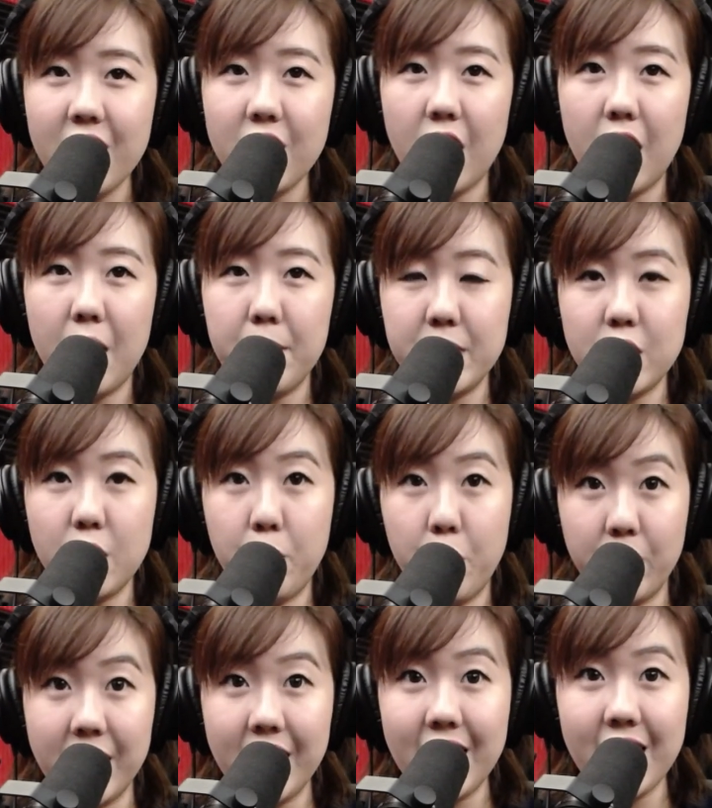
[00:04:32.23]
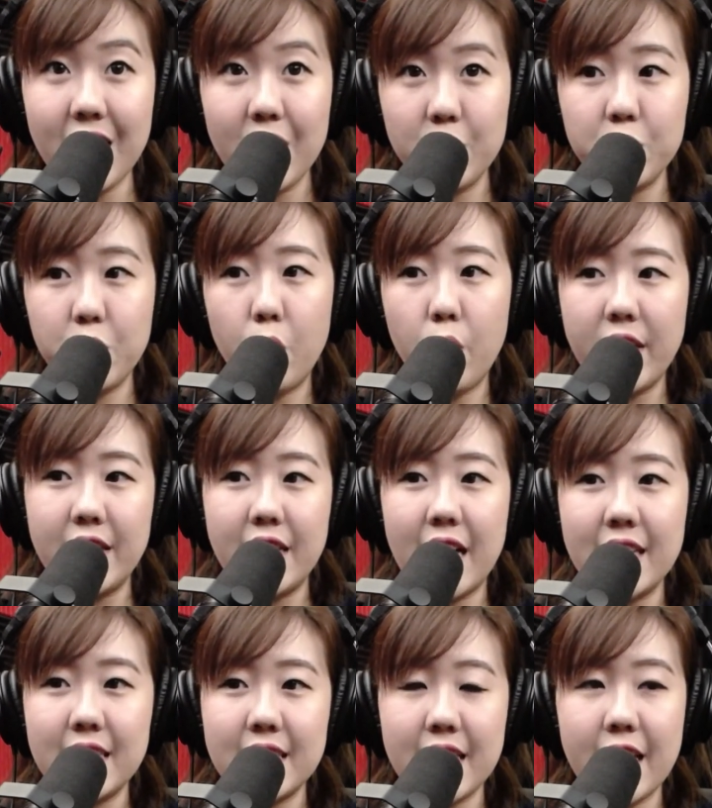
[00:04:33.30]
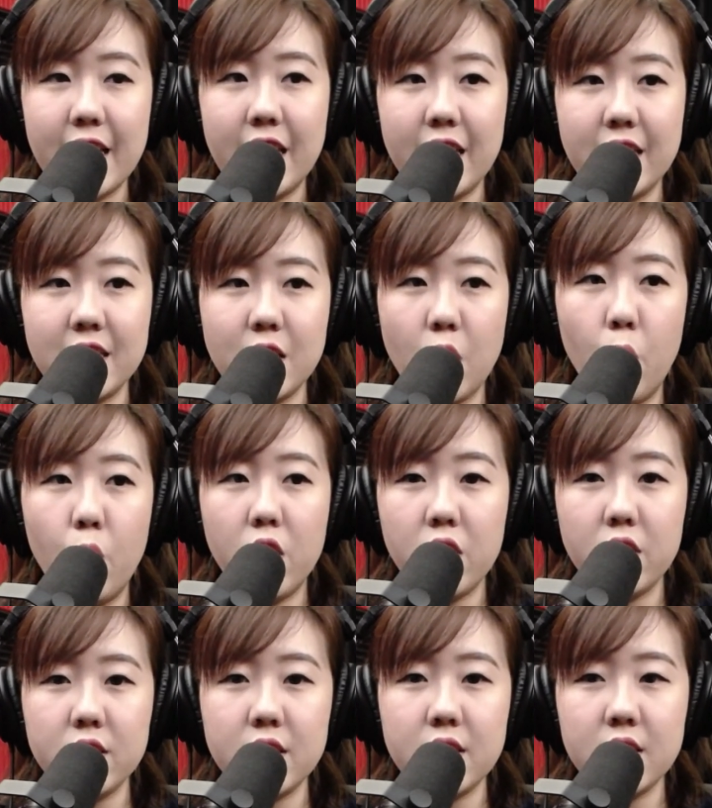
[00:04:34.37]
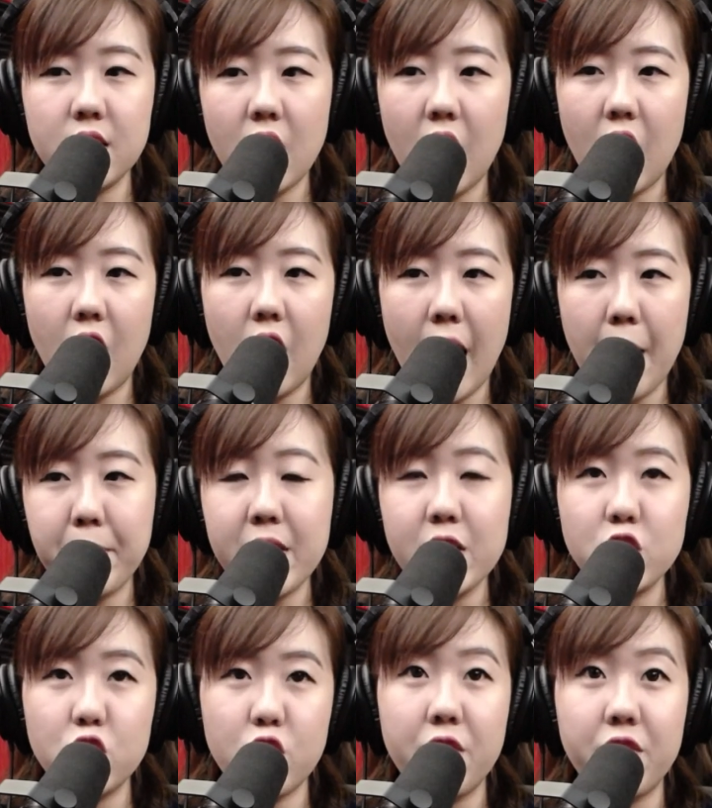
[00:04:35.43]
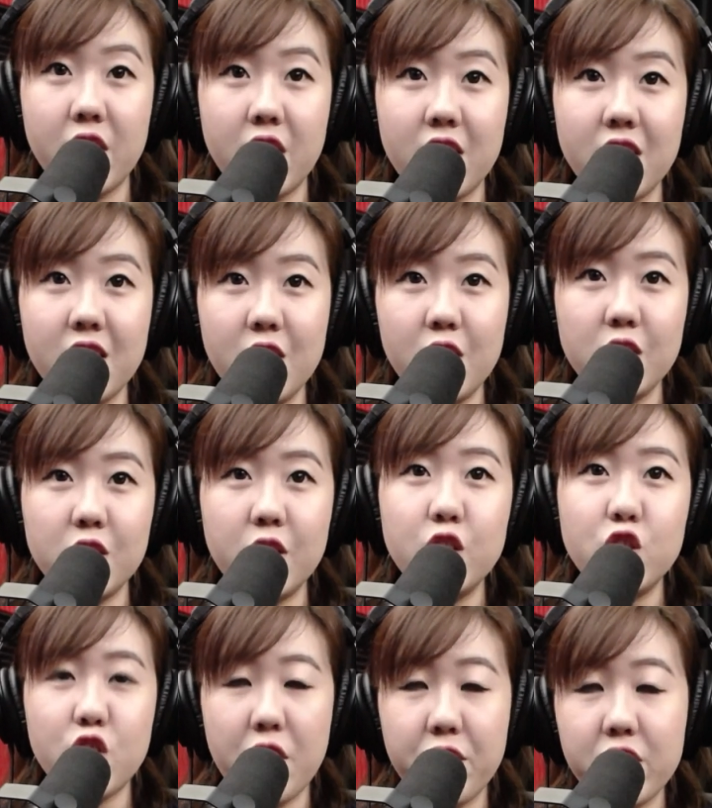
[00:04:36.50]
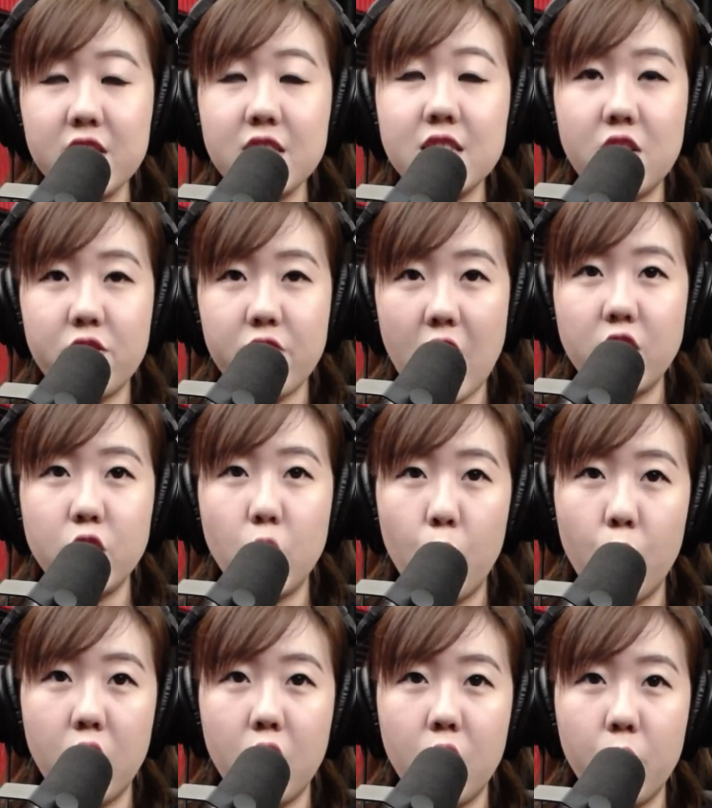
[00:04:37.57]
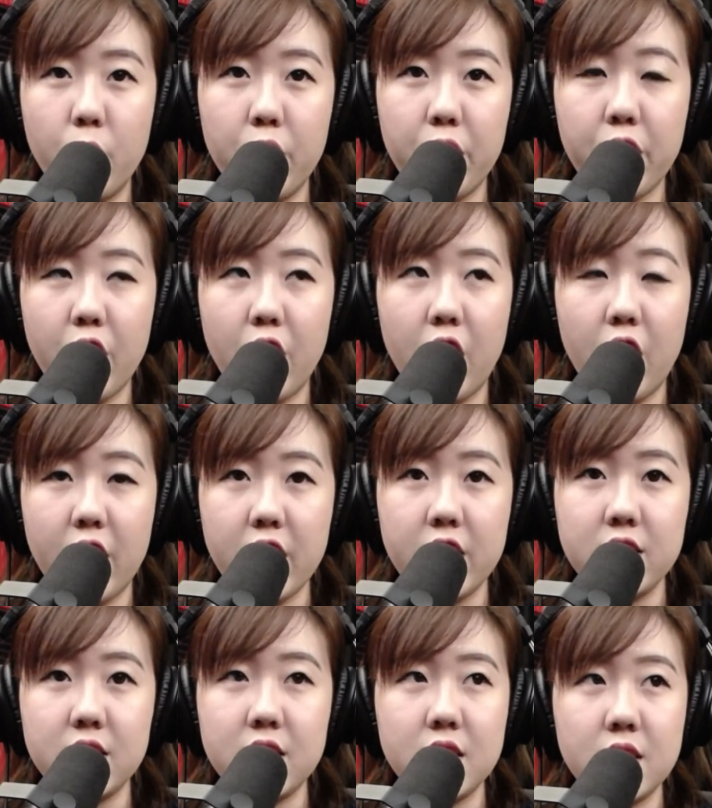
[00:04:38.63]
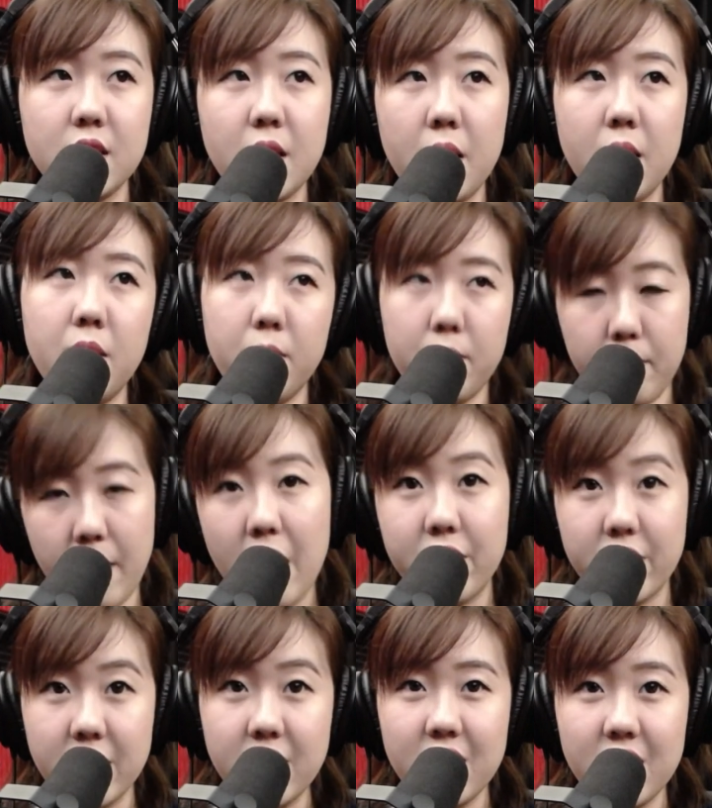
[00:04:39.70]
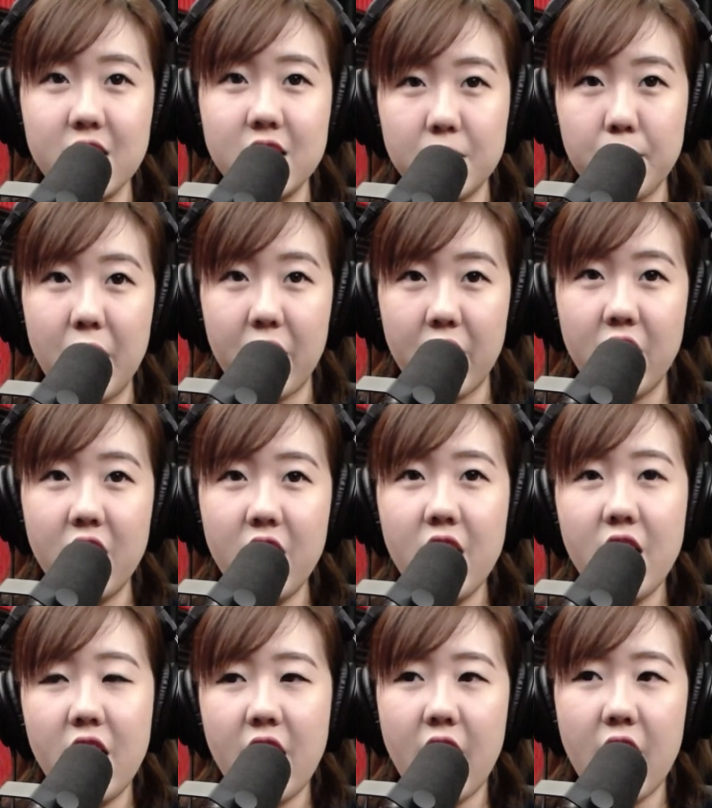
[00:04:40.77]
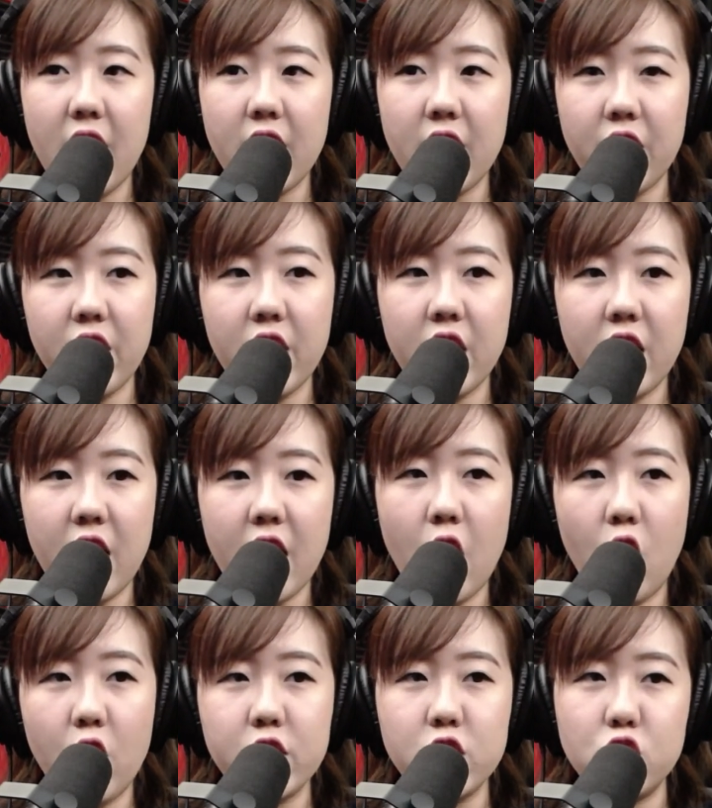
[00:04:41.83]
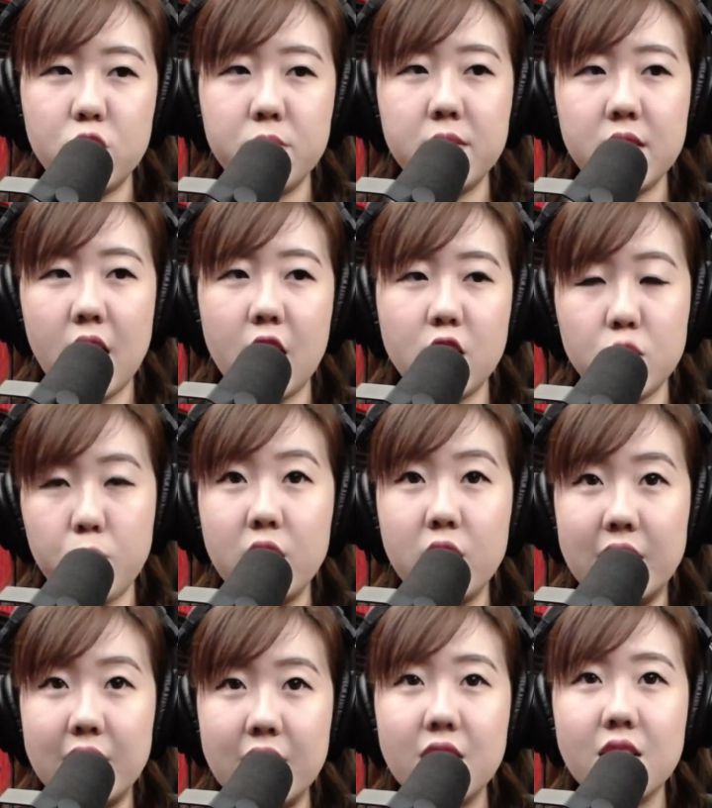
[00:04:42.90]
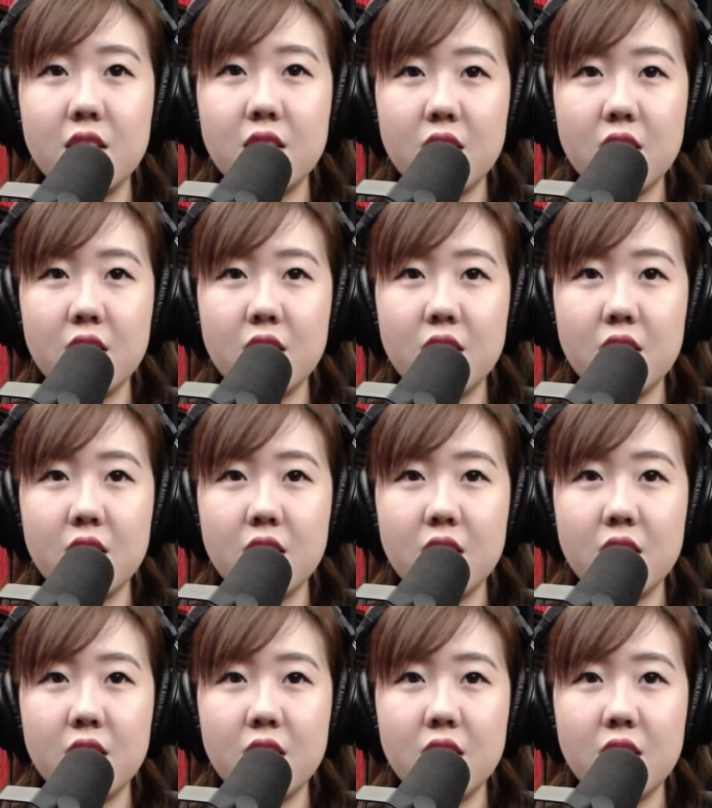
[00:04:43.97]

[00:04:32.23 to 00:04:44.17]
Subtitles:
Mr. Pokey. So what he does is that he is the world's happiest traveler. So he travels around the world with his parent, his mother. And I think like all his trips are sponsored.